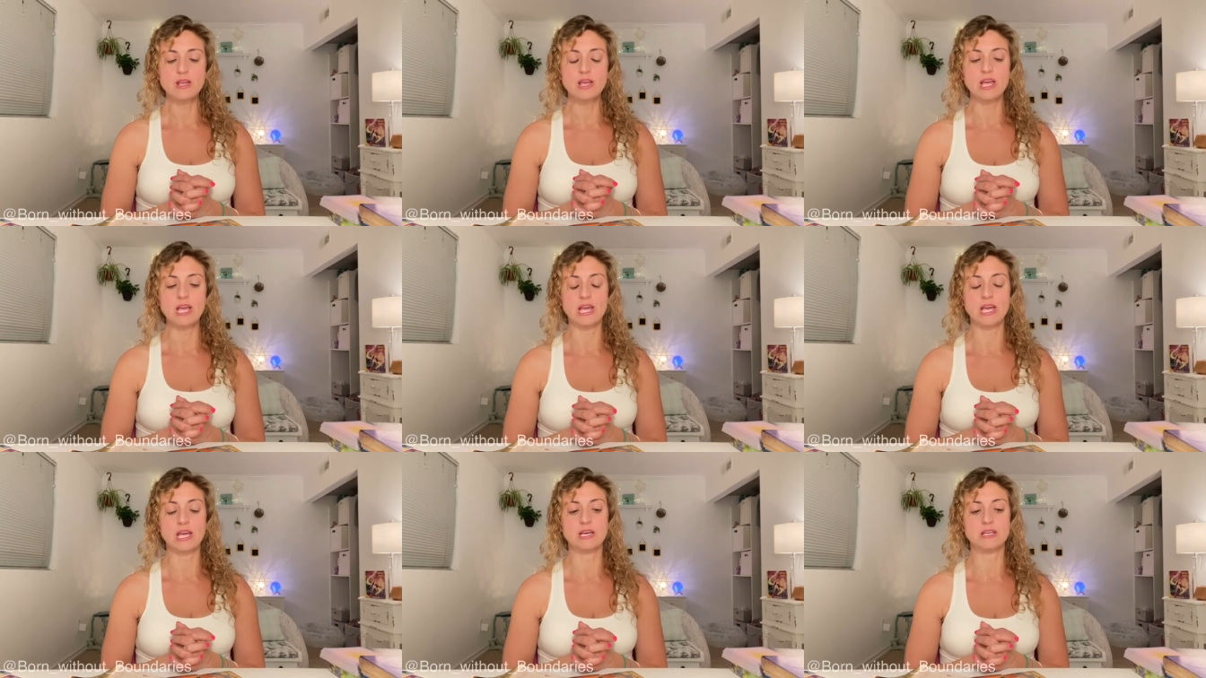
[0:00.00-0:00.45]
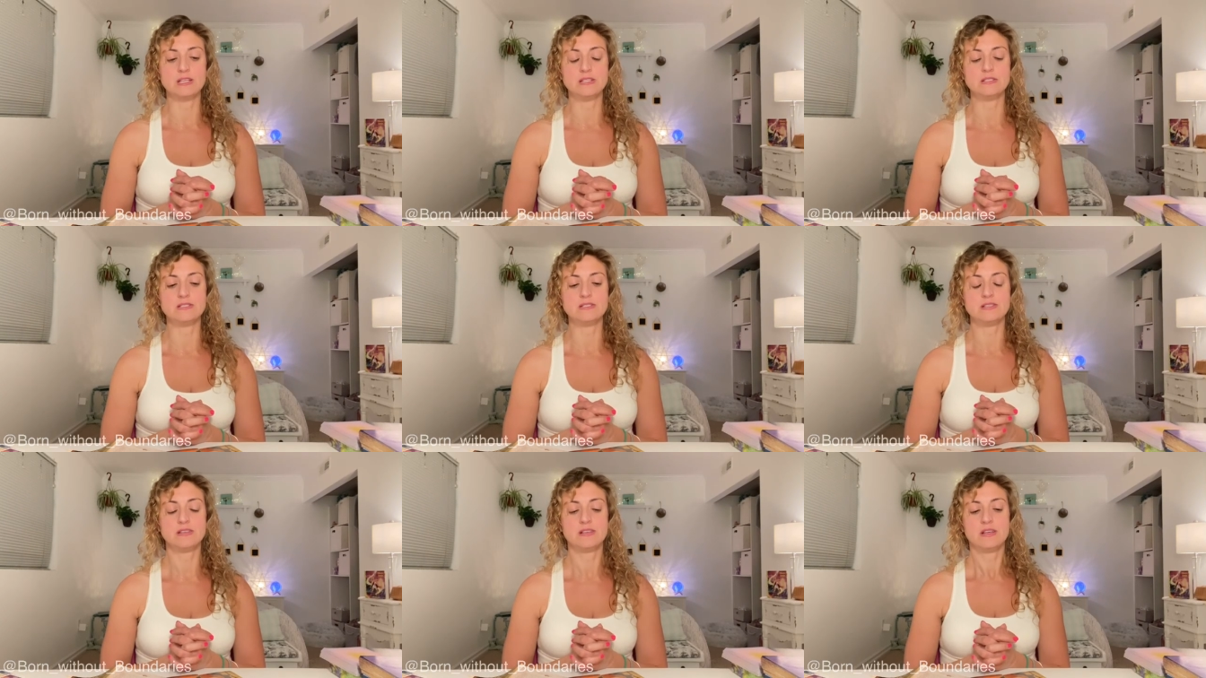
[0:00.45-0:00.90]

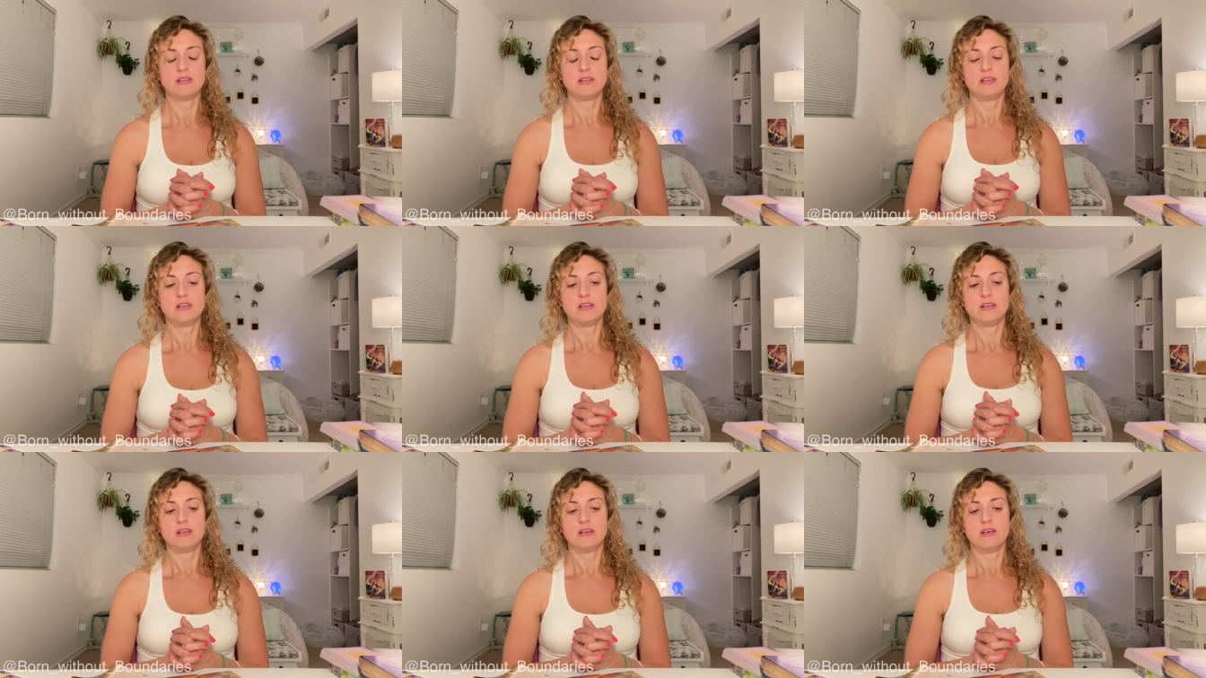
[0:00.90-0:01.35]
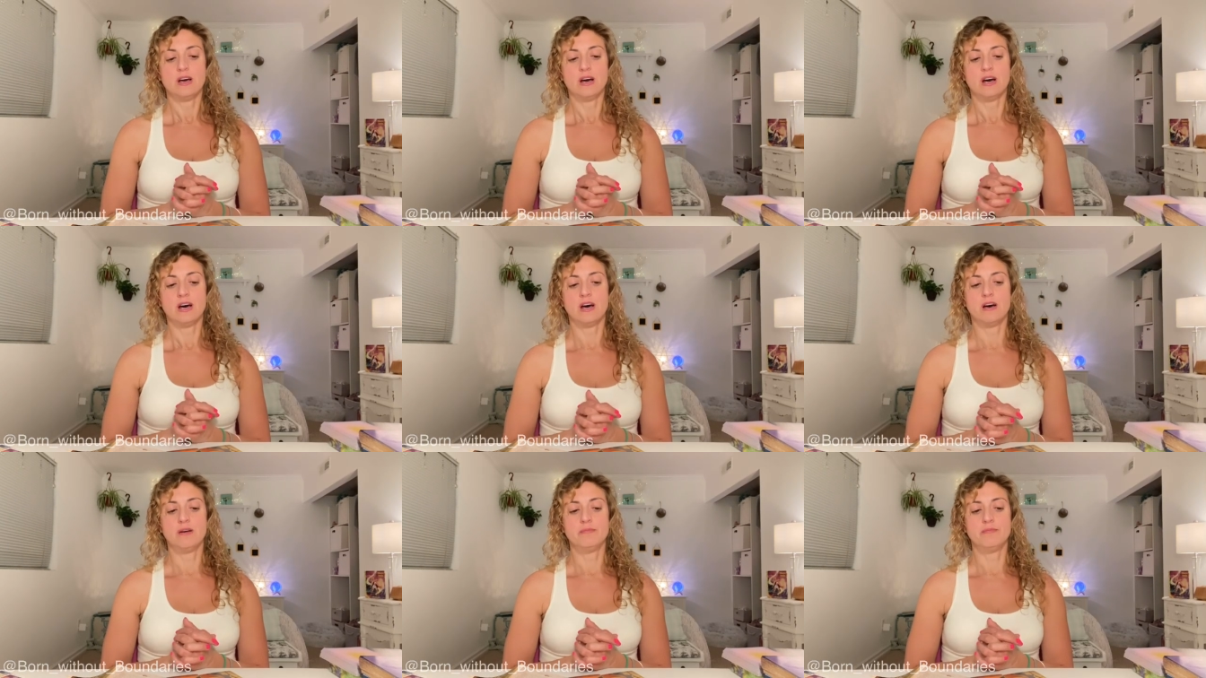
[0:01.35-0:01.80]
And
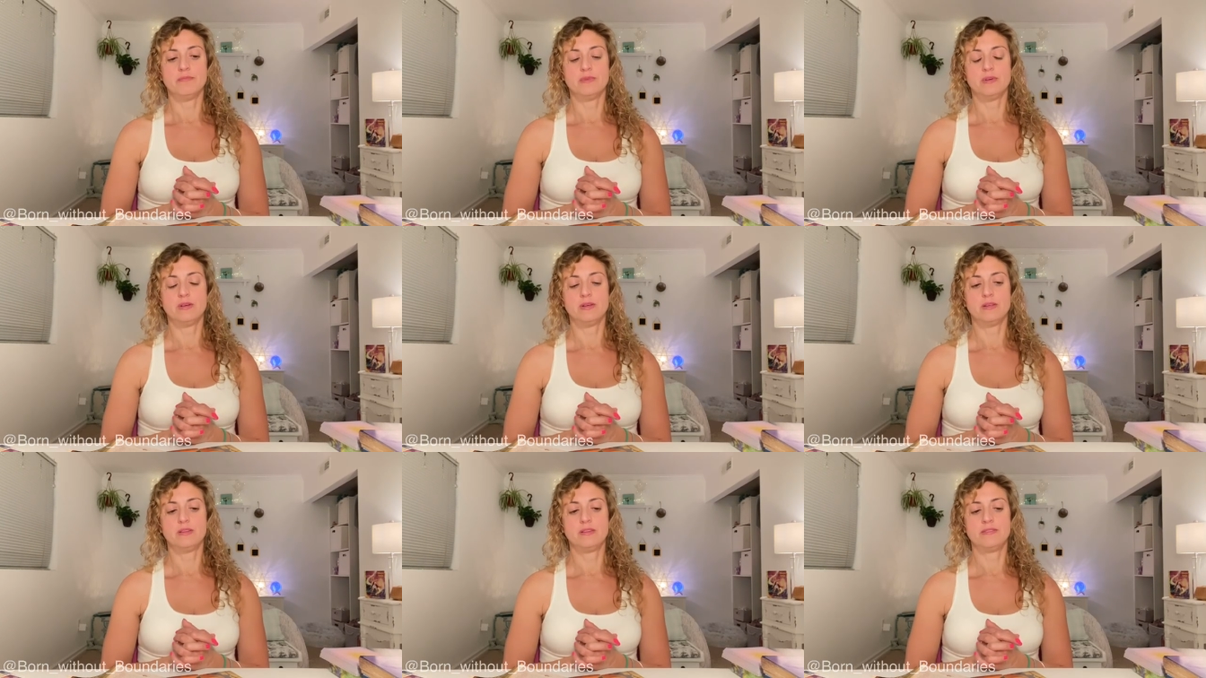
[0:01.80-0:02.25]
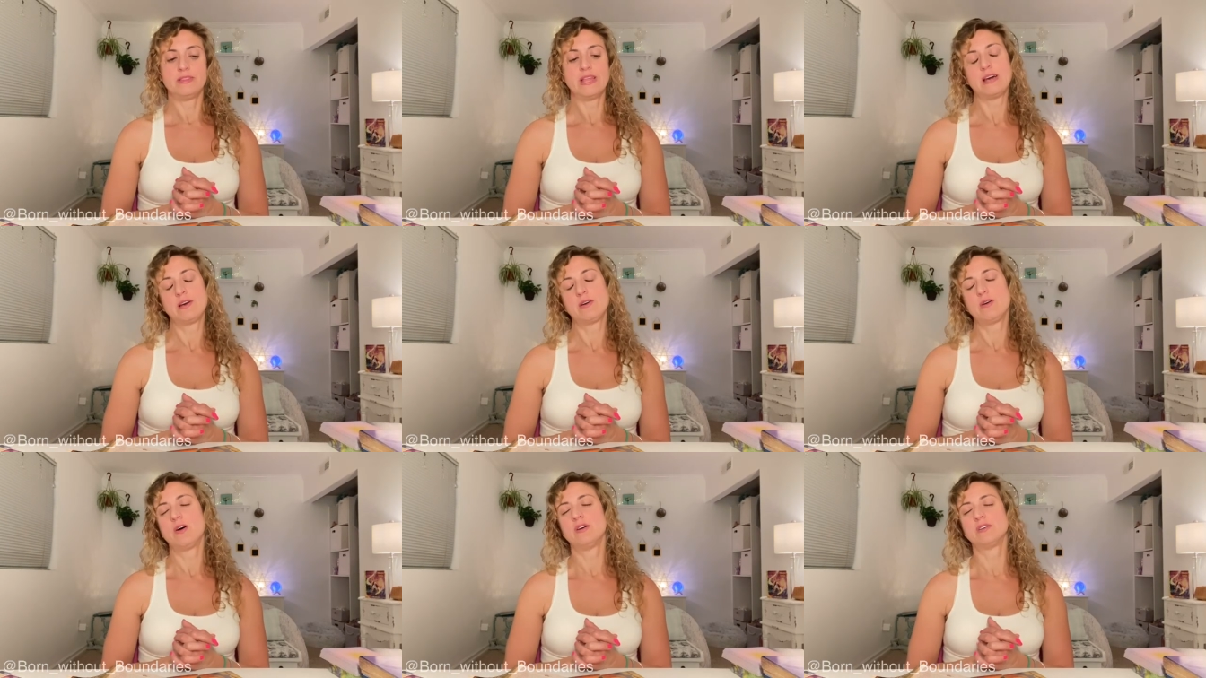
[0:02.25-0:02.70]
um,
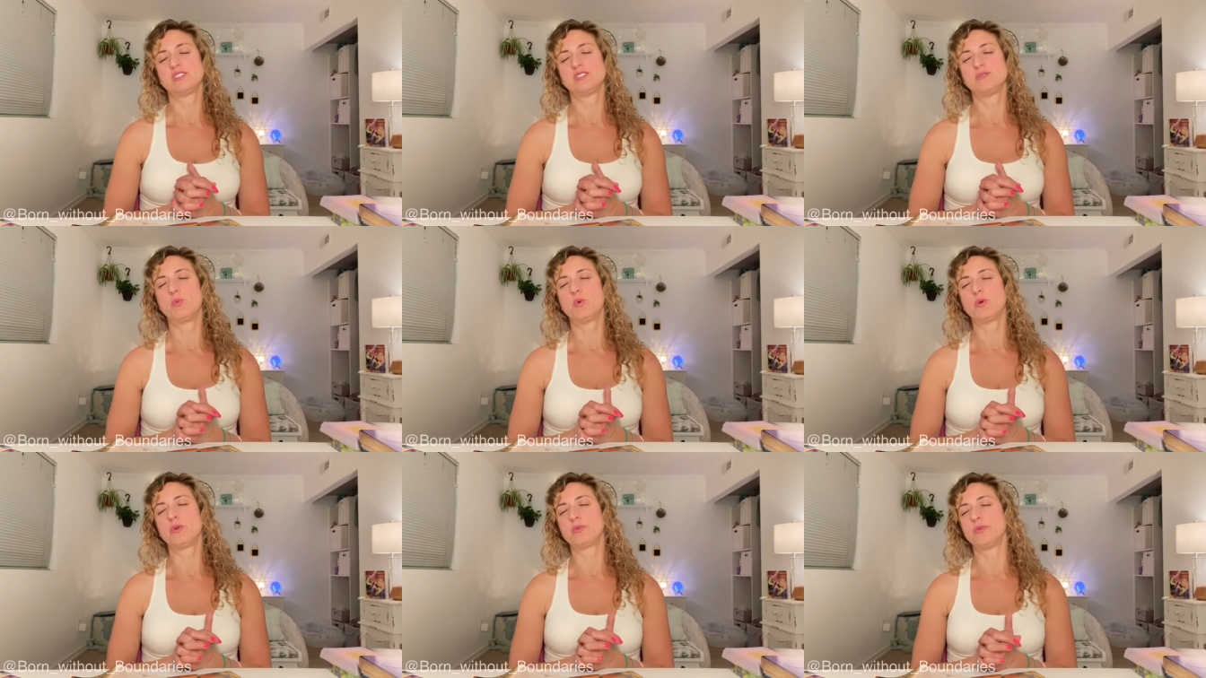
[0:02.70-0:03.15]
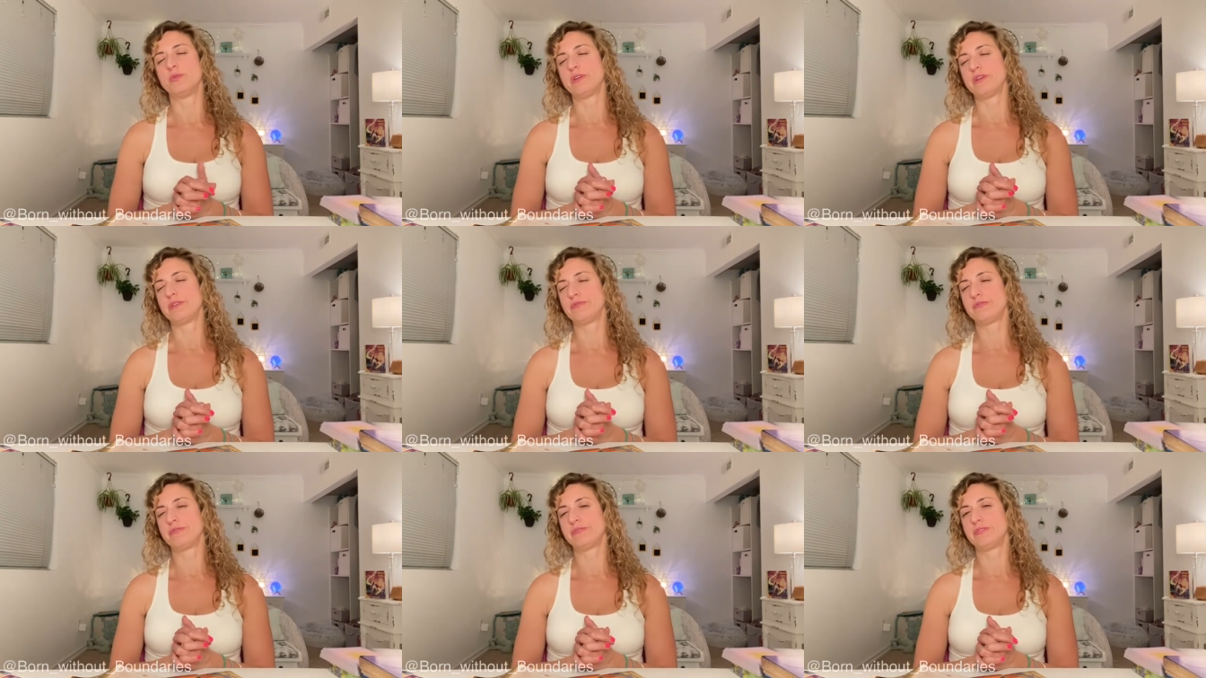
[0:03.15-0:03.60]
that caused more
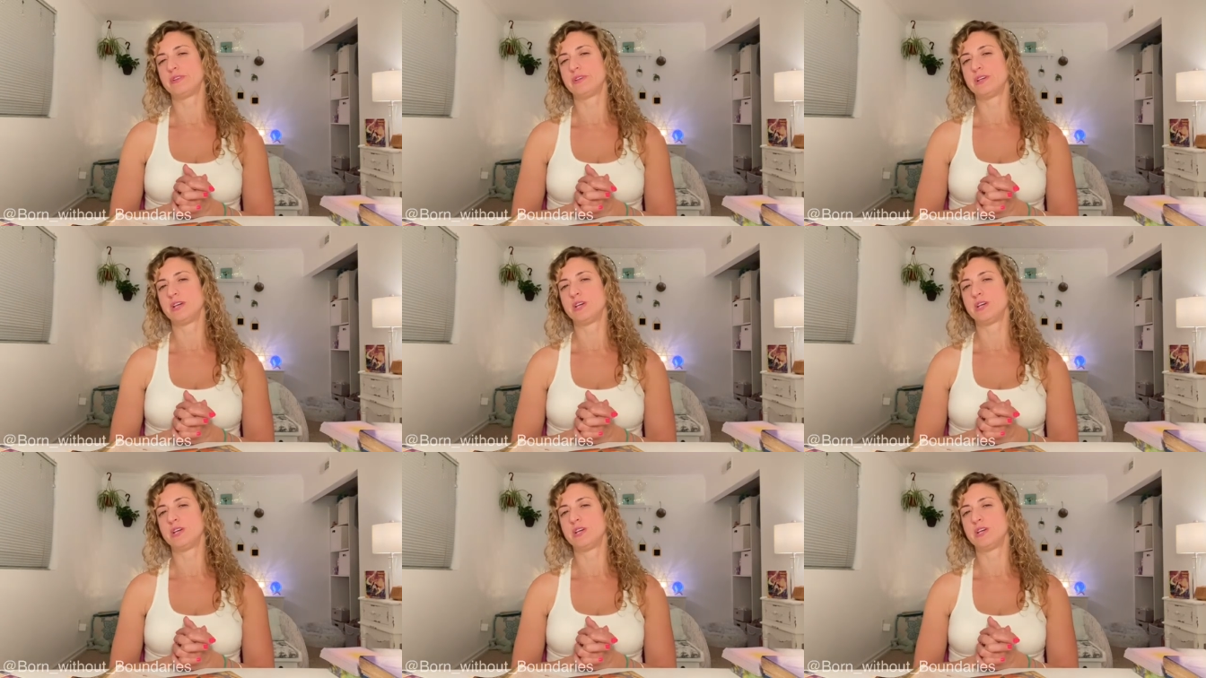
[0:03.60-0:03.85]
grief.